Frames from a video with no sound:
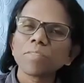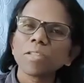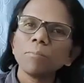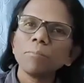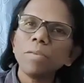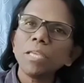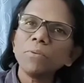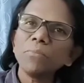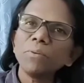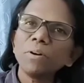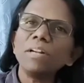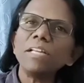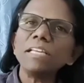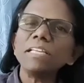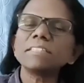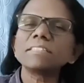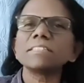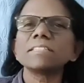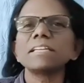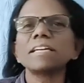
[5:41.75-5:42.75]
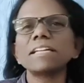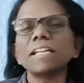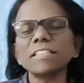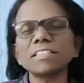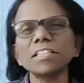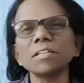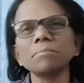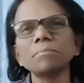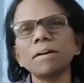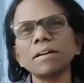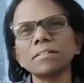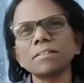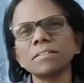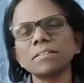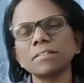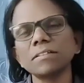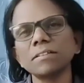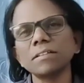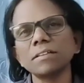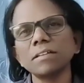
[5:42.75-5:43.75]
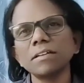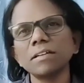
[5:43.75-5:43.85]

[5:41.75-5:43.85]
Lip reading: BOD is nothing but